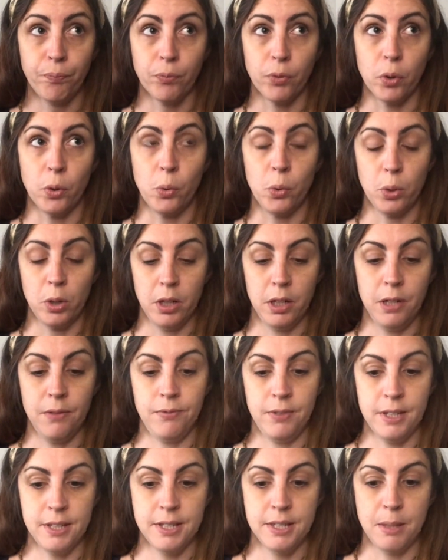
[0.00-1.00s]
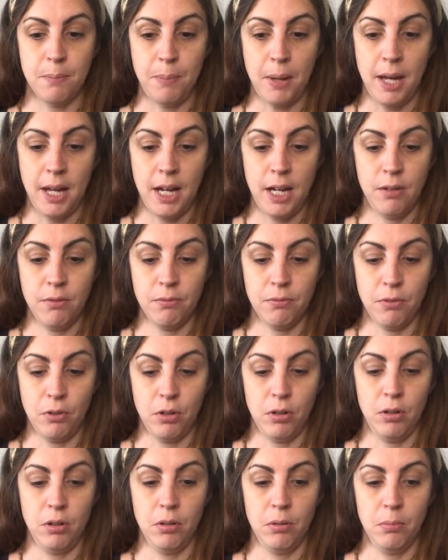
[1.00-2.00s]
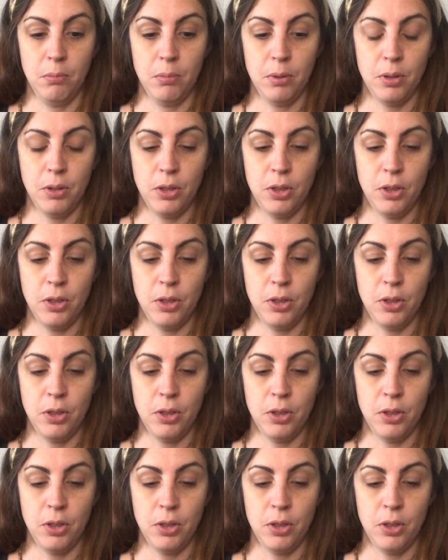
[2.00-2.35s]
or if it's the pain from